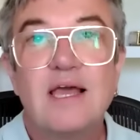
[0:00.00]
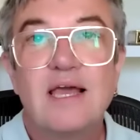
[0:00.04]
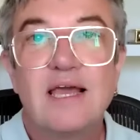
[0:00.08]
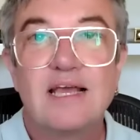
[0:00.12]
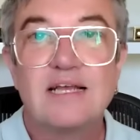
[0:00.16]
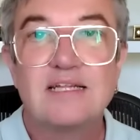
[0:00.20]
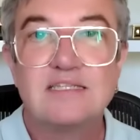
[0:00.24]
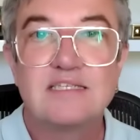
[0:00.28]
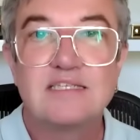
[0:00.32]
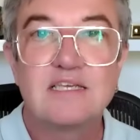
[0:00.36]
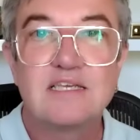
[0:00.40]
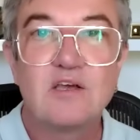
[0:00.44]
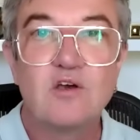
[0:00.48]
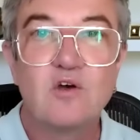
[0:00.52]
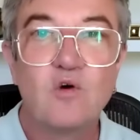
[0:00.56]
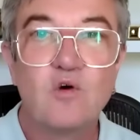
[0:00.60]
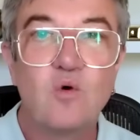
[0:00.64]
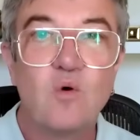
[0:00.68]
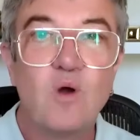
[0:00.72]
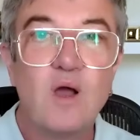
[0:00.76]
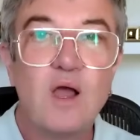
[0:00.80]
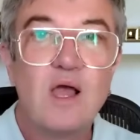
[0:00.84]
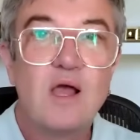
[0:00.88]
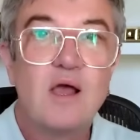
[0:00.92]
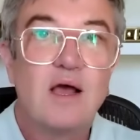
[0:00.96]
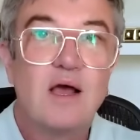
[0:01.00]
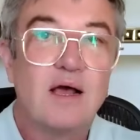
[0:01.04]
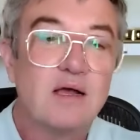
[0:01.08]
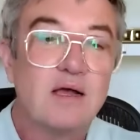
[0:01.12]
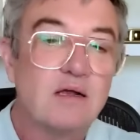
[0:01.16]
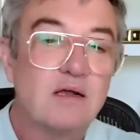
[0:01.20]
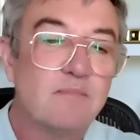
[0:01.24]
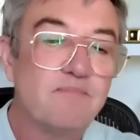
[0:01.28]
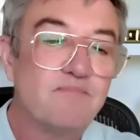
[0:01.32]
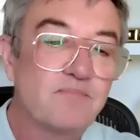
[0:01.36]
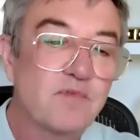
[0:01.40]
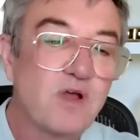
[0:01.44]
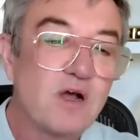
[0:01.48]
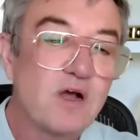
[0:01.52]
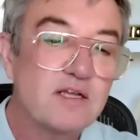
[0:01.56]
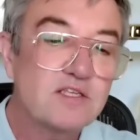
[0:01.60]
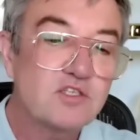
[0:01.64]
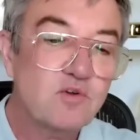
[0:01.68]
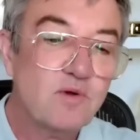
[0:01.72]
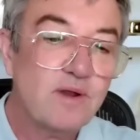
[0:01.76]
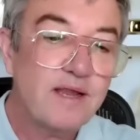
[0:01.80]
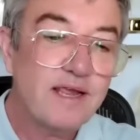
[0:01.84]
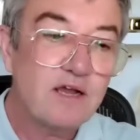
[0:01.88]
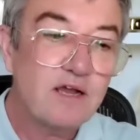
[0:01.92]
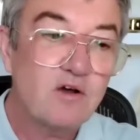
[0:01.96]
And so
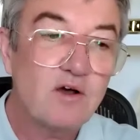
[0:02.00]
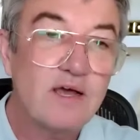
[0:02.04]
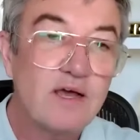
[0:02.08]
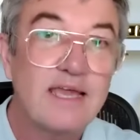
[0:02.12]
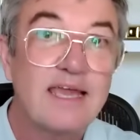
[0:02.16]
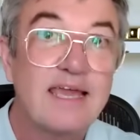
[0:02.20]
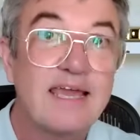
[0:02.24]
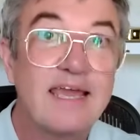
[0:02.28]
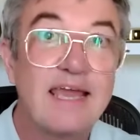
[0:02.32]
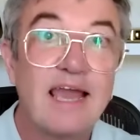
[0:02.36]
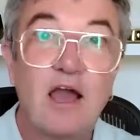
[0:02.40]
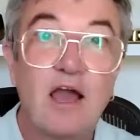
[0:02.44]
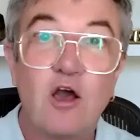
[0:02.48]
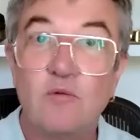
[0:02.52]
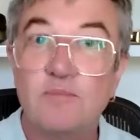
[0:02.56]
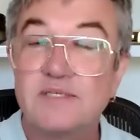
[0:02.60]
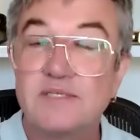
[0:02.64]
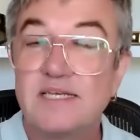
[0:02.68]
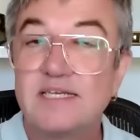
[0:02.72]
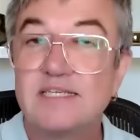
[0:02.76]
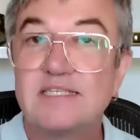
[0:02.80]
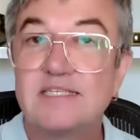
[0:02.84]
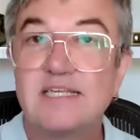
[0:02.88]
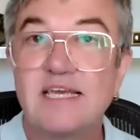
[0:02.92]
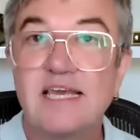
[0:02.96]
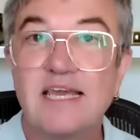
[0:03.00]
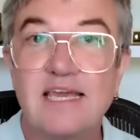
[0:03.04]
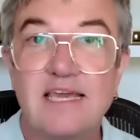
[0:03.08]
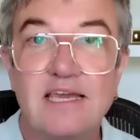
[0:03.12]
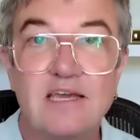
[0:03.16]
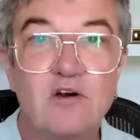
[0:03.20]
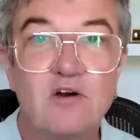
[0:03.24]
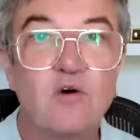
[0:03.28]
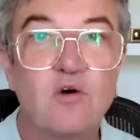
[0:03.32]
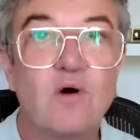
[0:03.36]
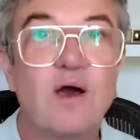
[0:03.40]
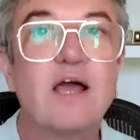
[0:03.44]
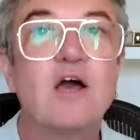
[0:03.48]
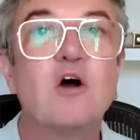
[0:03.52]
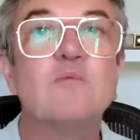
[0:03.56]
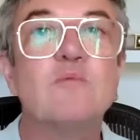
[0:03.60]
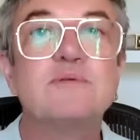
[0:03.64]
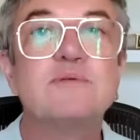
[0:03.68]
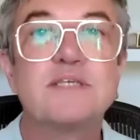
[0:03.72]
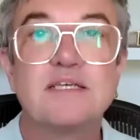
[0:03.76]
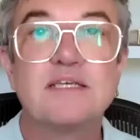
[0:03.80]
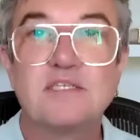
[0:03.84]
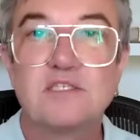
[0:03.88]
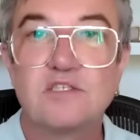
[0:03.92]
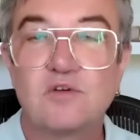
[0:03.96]
Azrael, he helps us to heal,
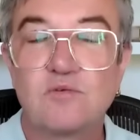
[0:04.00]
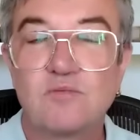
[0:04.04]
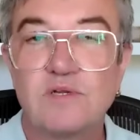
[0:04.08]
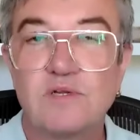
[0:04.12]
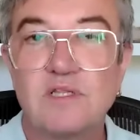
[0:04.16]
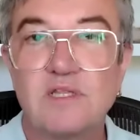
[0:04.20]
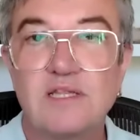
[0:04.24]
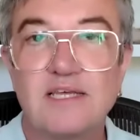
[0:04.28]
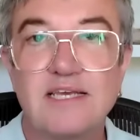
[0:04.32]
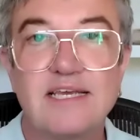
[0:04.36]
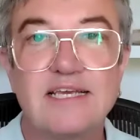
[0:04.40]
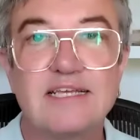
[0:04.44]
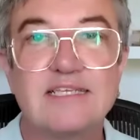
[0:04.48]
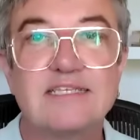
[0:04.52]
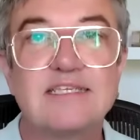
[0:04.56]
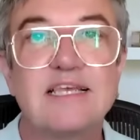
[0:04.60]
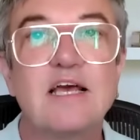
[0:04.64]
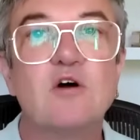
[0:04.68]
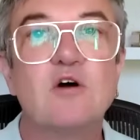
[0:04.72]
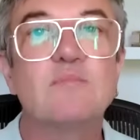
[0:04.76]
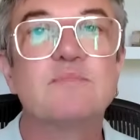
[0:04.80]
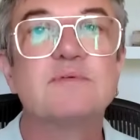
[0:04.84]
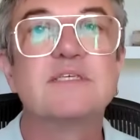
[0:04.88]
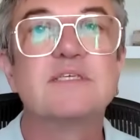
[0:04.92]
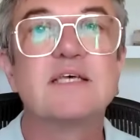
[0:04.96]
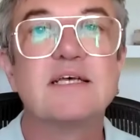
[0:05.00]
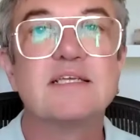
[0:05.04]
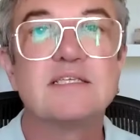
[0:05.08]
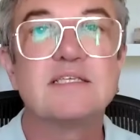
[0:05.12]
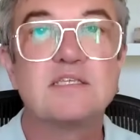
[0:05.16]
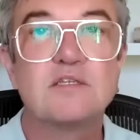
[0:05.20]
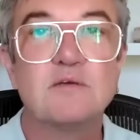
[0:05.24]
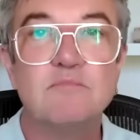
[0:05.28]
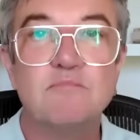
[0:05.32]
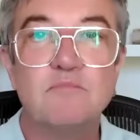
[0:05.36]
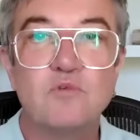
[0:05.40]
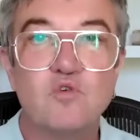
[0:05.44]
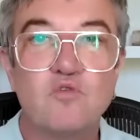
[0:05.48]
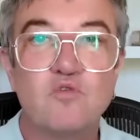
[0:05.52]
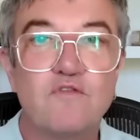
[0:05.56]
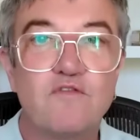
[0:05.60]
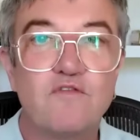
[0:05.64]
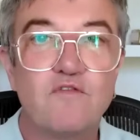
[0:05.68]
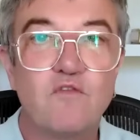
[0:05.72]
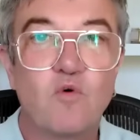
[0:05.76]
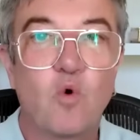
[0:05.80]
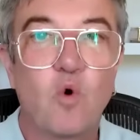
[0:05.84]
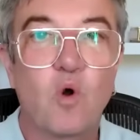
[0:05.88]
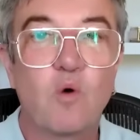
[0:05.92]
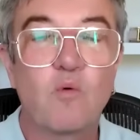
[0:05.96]
helps us to release, helps us to move
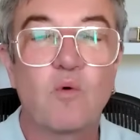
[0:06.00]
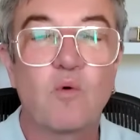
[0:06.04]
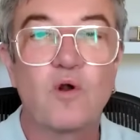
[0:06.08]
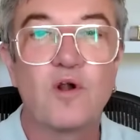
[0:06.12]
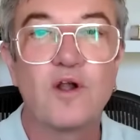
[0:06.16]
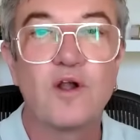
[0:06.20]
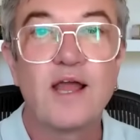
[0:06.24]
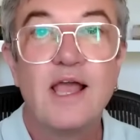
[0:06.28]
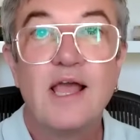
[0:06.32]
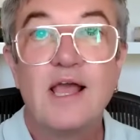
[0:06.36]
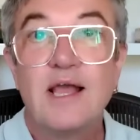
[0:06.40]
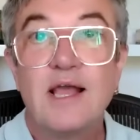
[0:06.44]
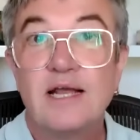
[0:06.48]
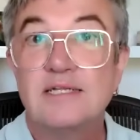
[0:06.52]
forward.